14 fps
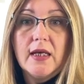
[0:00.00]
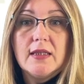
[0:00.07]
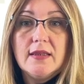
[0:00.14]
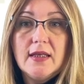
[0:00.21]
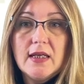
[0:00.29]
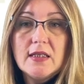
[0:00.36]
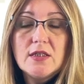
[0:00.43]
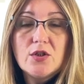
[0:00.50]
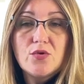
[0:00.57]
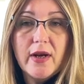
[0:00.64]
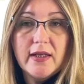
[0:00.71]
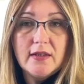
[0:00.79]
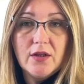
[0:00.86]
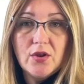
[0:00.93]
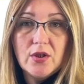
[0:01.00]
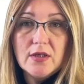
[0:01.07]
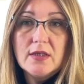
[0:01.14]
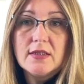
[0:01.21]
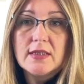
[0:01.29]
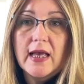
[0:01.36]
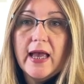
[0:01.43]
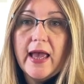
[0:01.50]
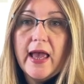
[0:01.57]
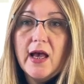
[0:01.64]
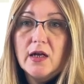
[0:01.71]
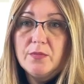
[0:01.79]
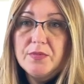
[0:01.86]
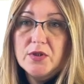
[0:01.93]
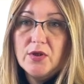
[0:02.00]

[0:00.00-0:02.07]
These strategies help